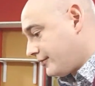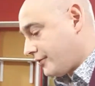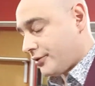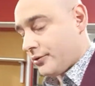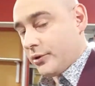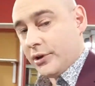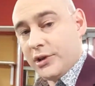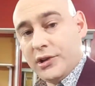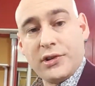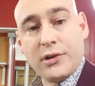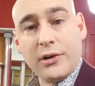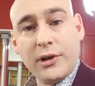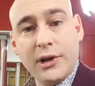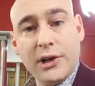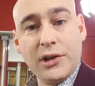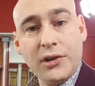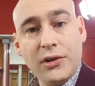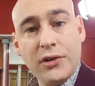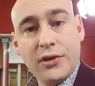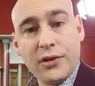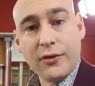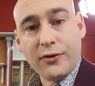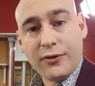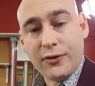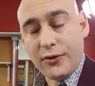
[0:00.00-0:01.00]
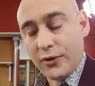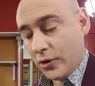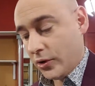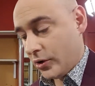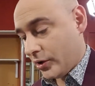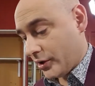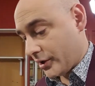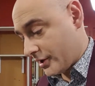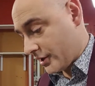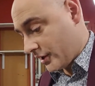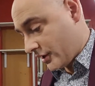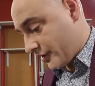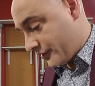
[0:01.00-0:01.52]
3 screens
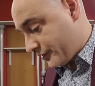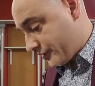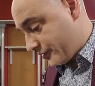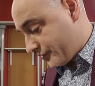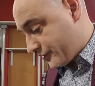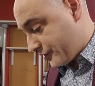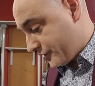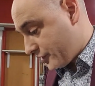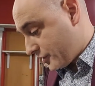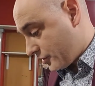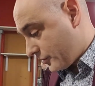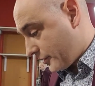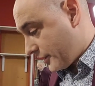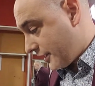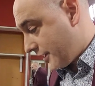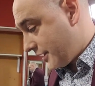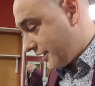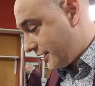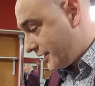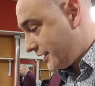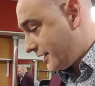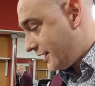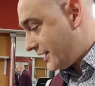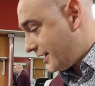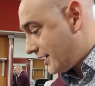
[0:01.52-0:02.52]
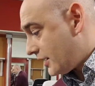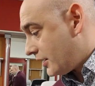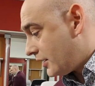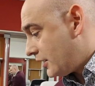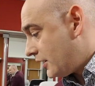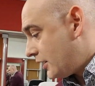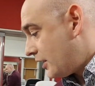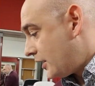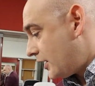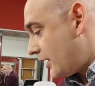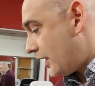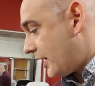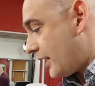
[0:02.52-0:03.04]
for casters to do it in here,
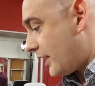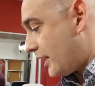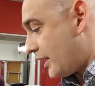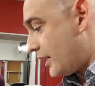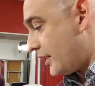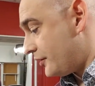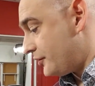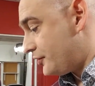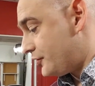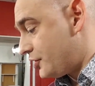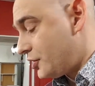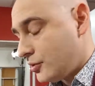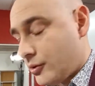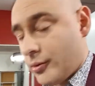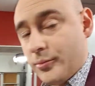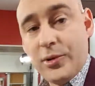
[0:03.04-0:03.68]
2